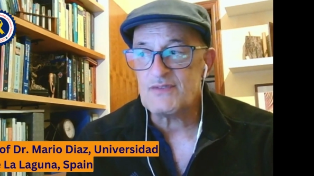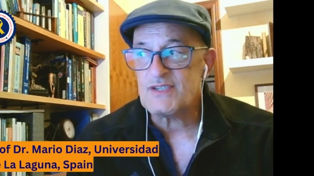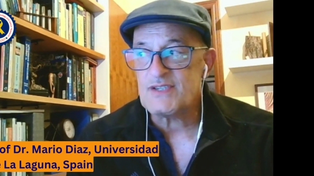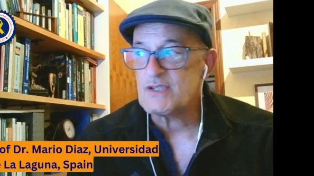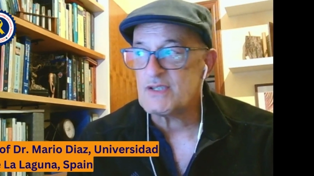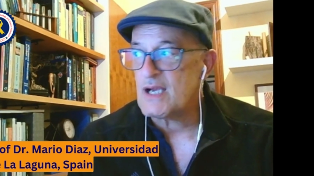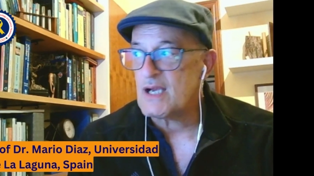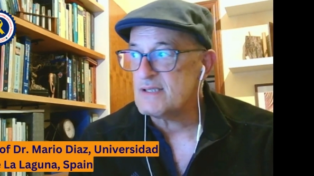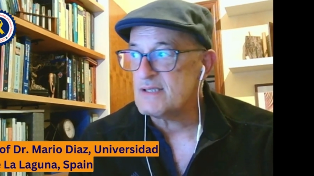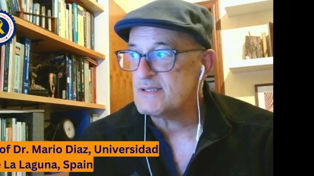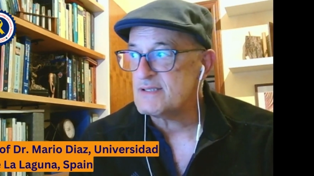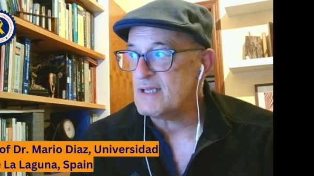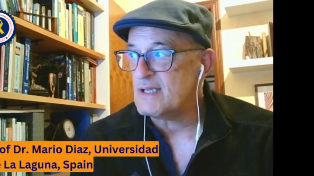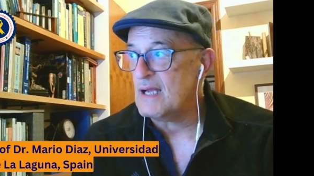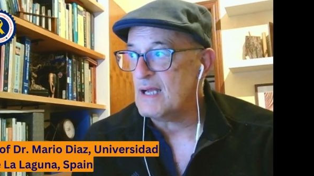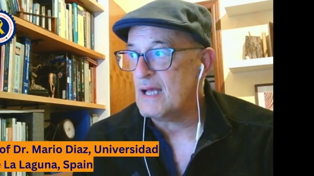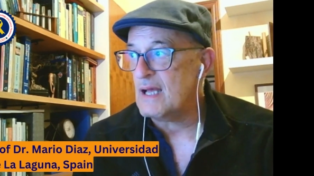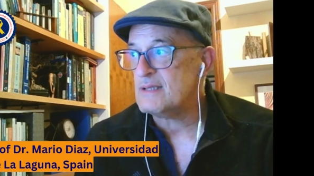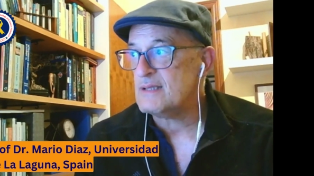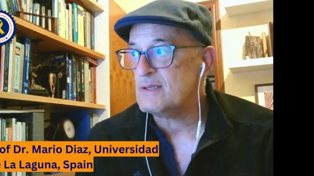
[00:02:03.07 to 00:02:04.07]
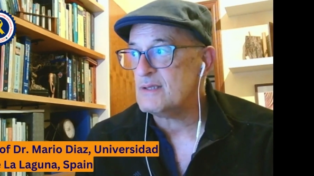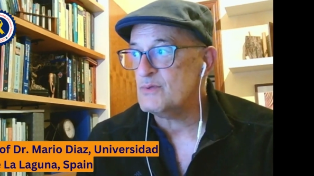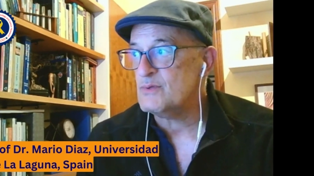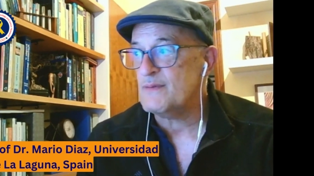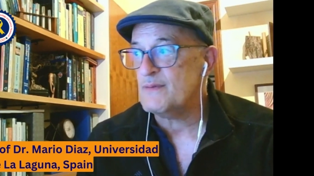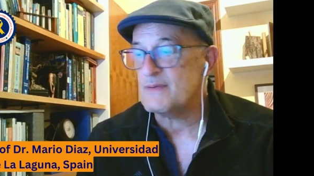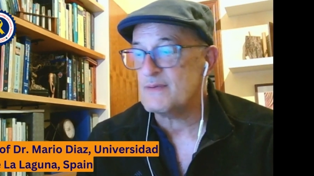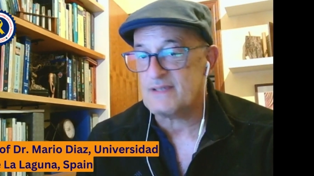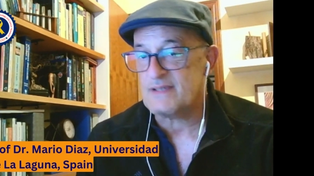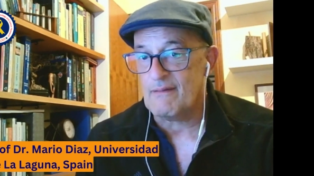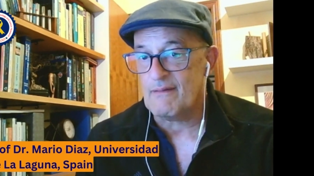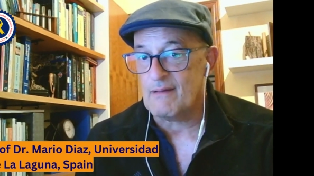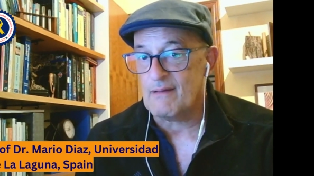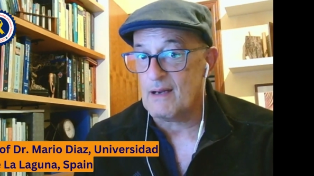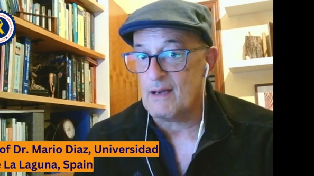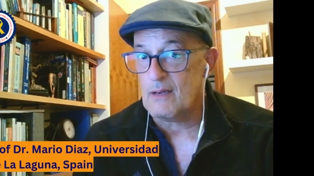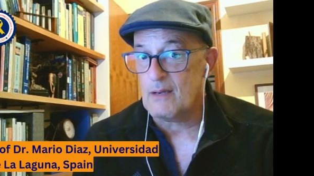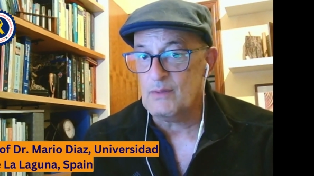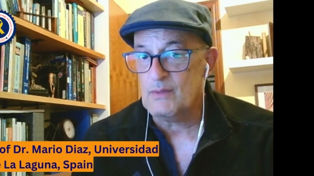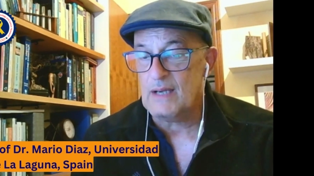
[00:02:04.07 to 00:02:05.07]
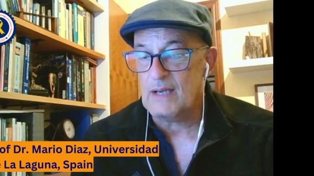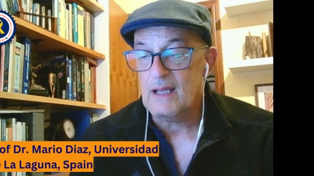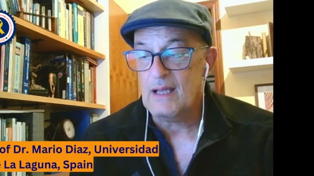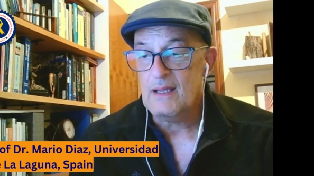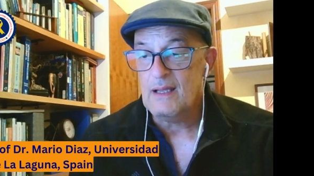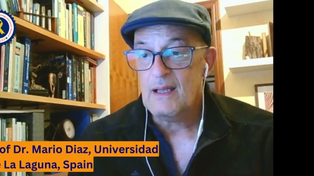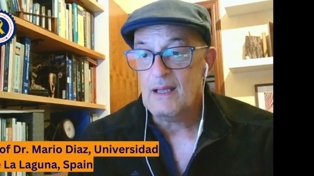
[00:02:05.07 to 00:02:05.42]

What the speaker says: Research Council and Universidad de Laguna